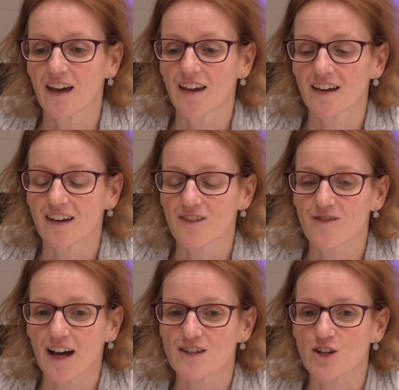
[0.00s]
It
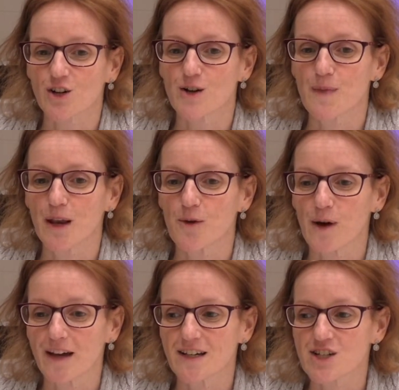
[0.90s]
affects her in many
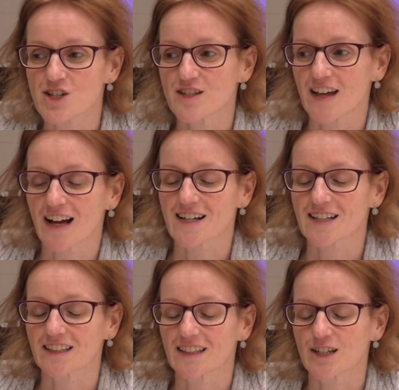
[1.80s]
ways. She's
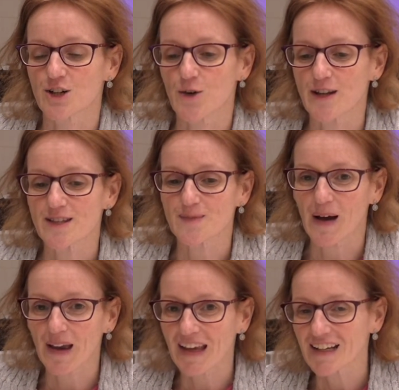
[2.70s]
actually quite
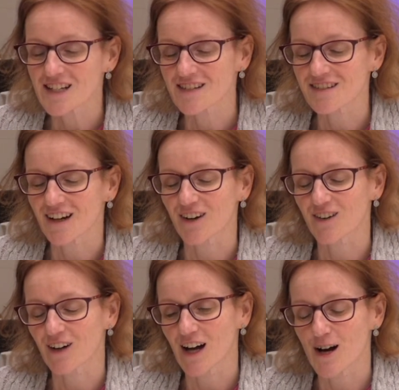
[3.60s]
spunky. She's got
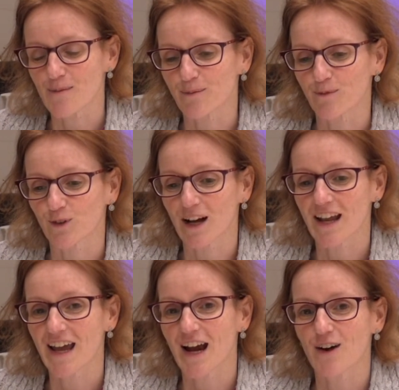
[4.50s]
um,
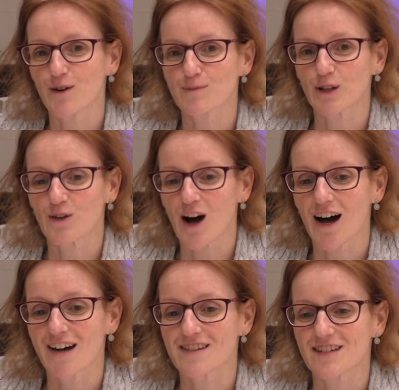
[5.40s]
red hair and blue
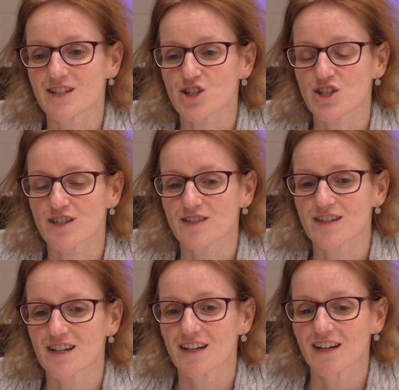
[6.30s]
eyes, and
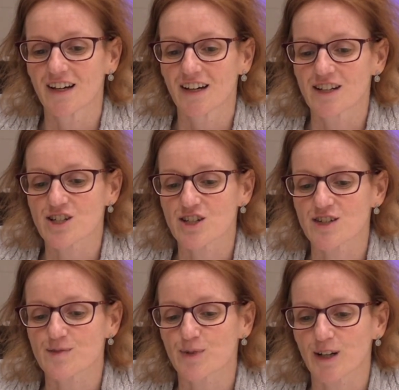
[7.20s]
she's
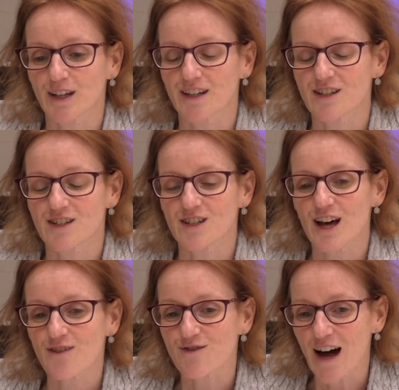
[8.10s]
she's pretty she's a
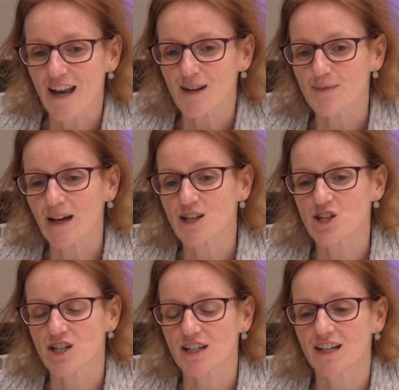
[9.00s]
lot of fun but
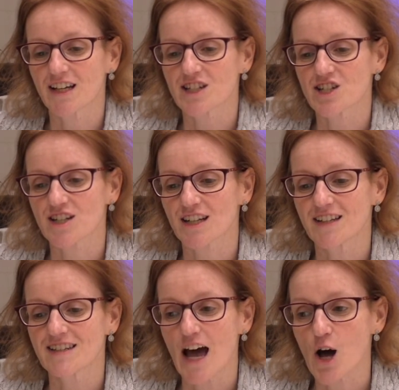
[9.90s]
she she
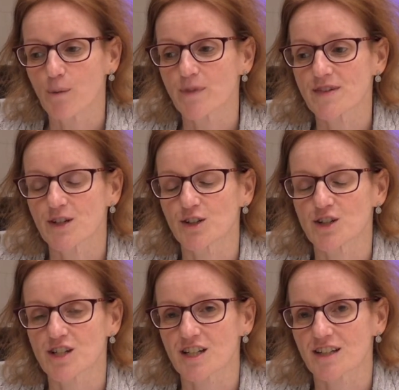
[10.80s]
needs help so
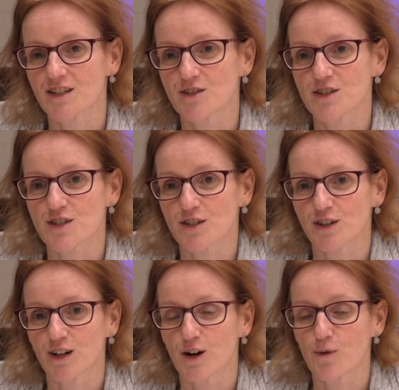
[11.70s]
she uses
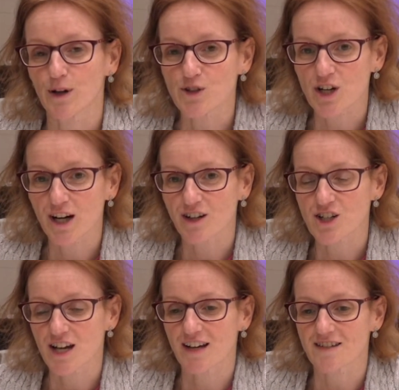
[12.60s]
her a wheelchair
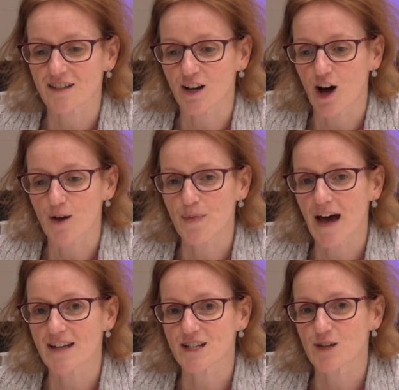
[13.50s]
she has an
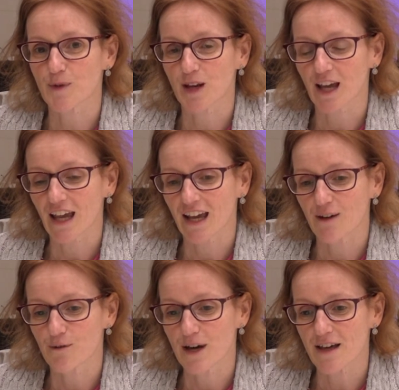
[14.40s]
ipad to
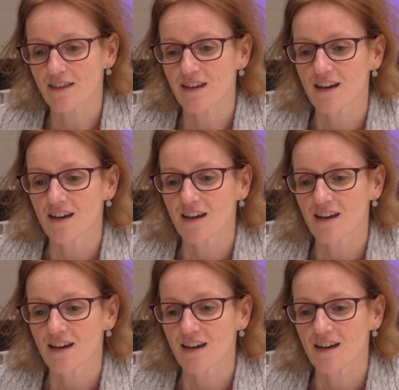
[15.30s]
communicate with